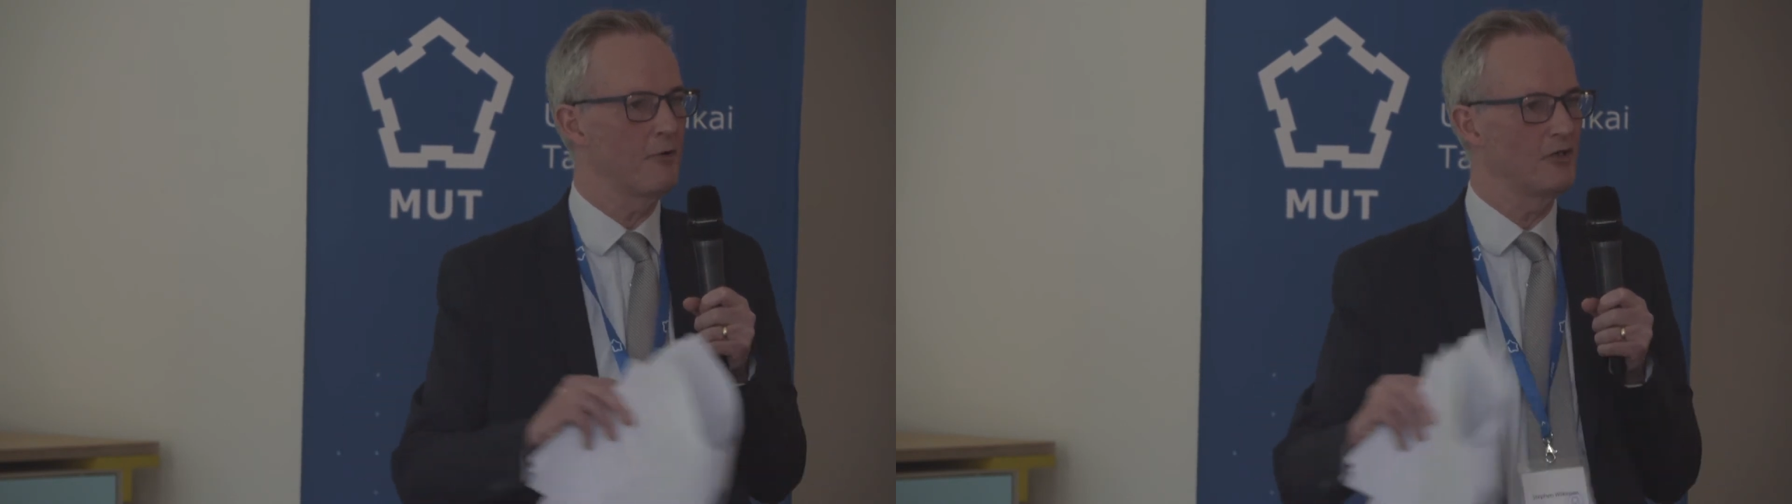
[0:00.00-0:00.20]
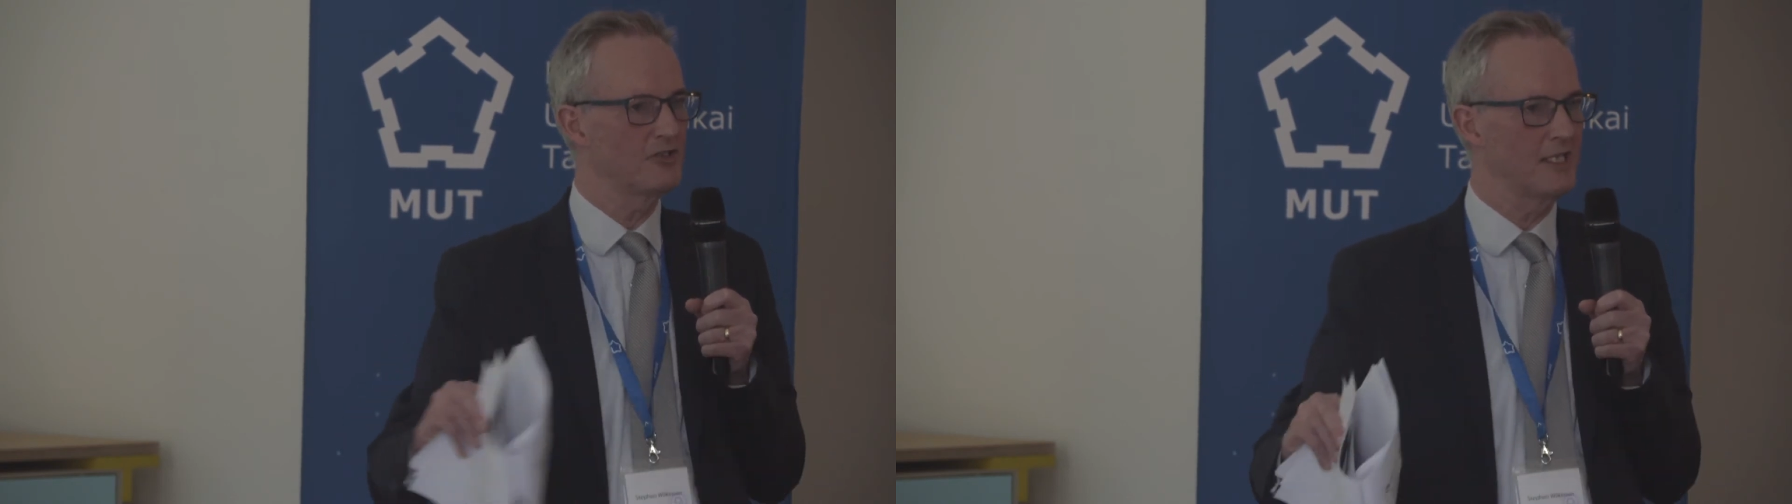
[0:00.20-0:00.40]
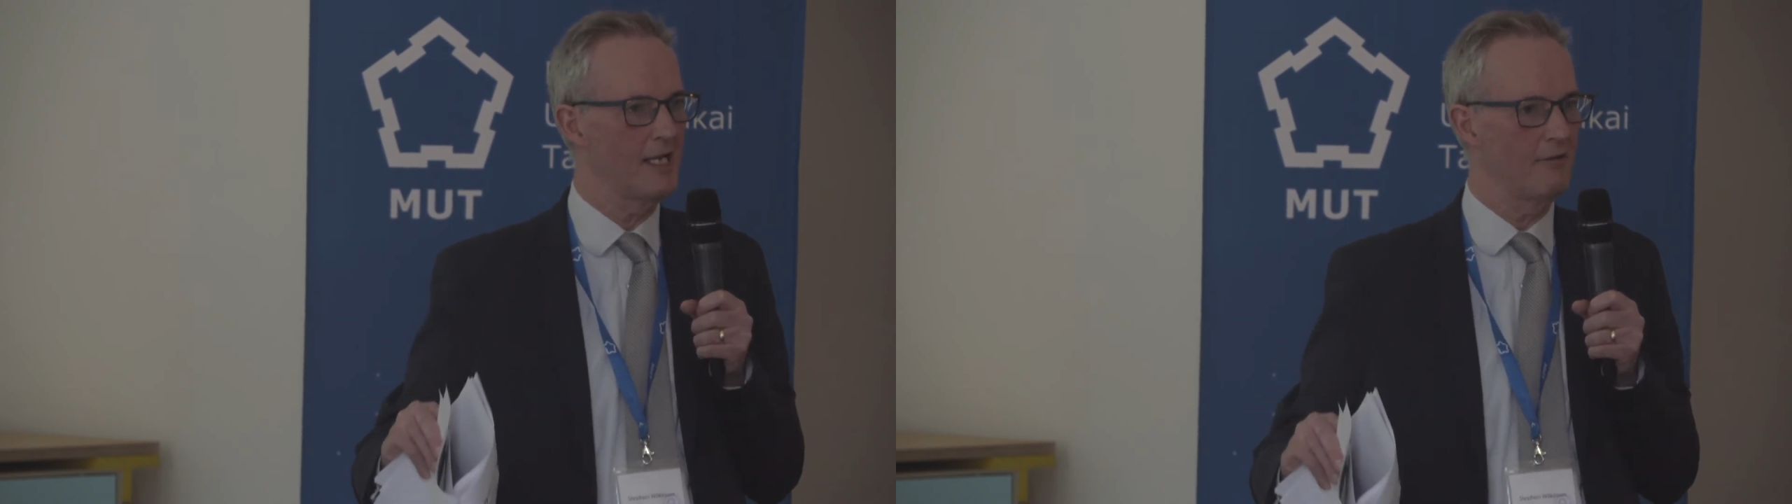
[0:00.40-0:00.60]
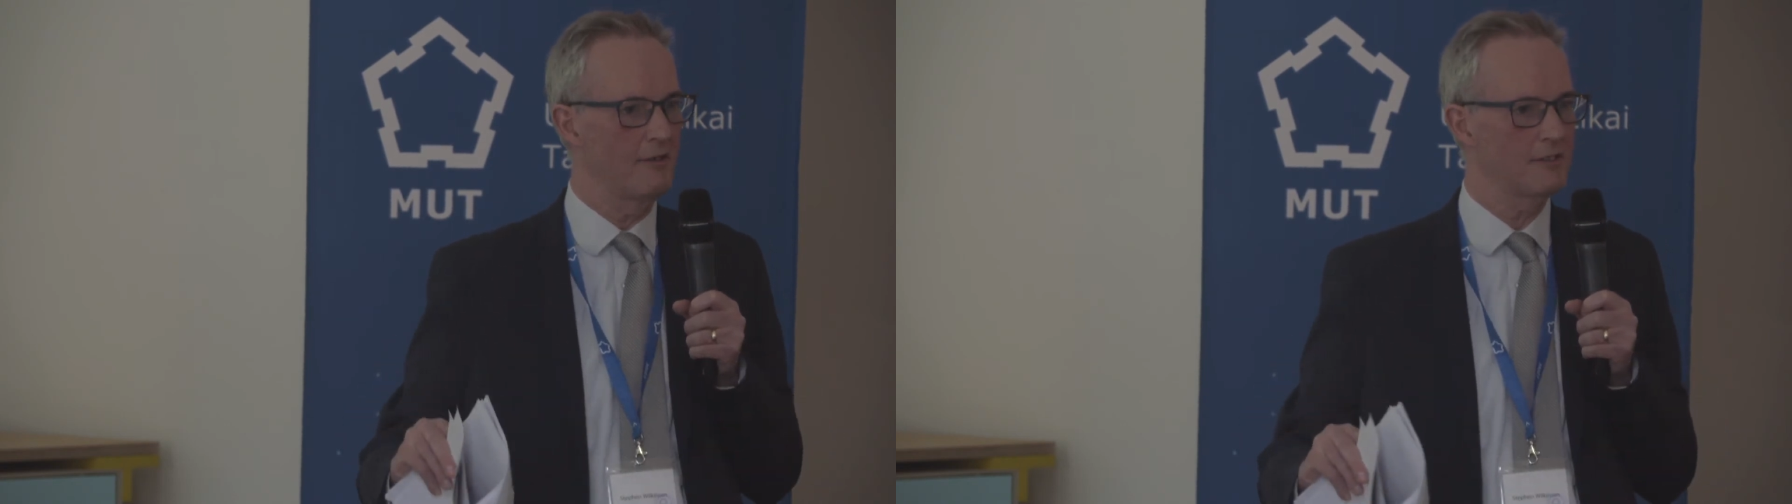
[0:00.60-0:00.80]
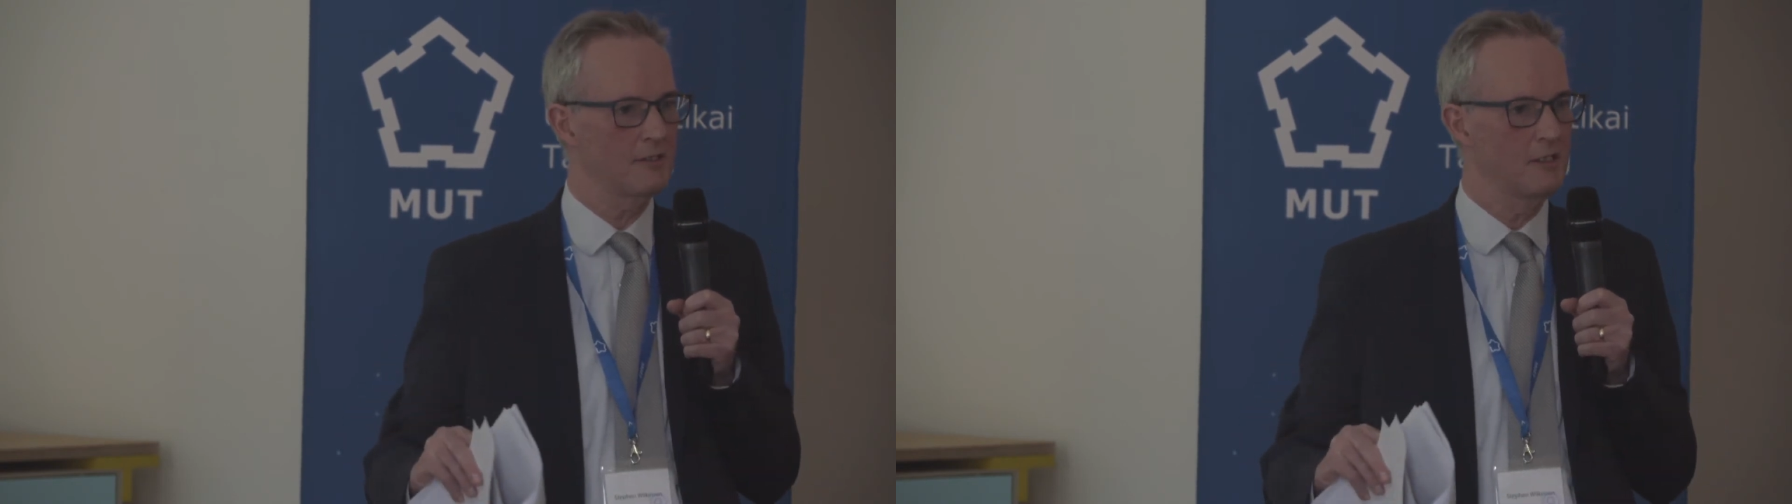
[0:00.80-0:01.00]
policy
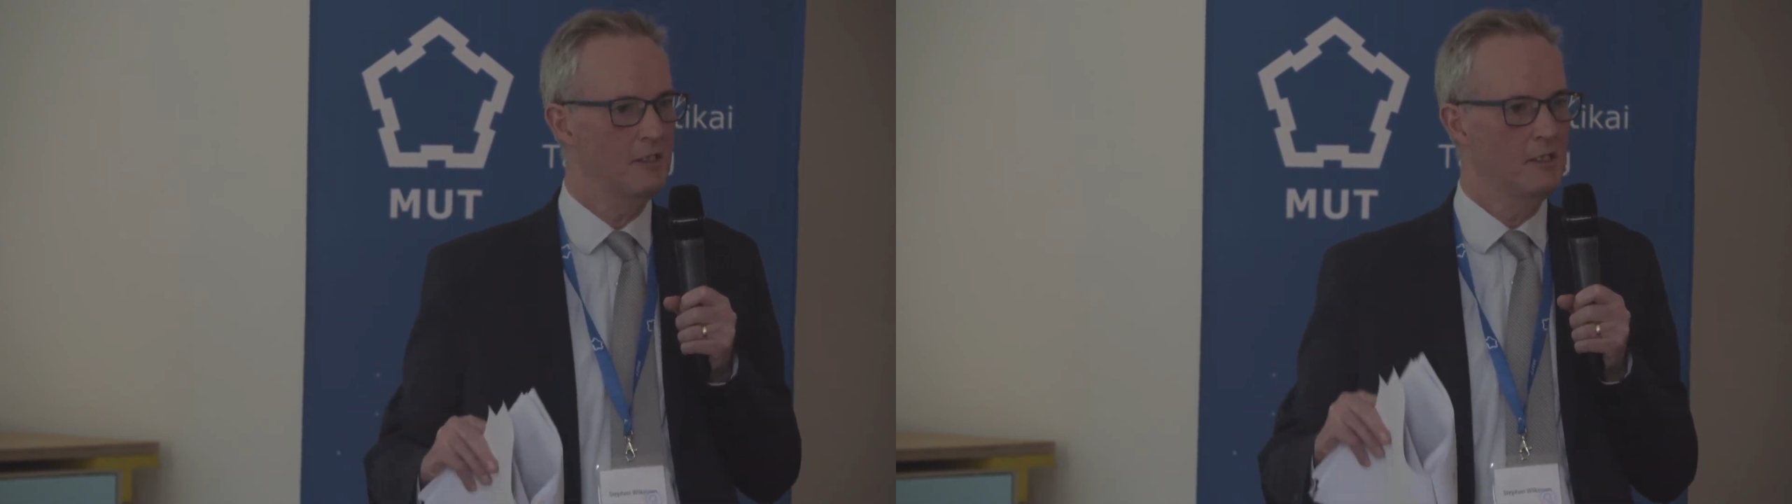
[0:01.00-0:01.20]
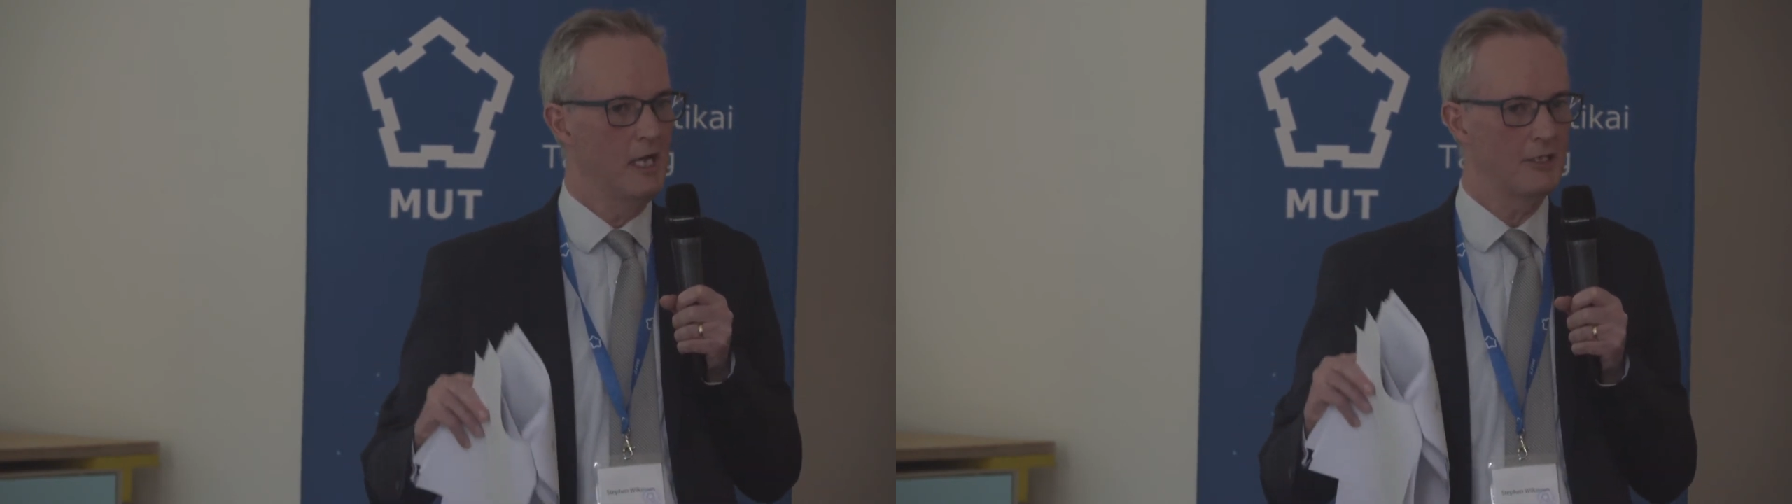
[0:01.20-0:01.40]
areas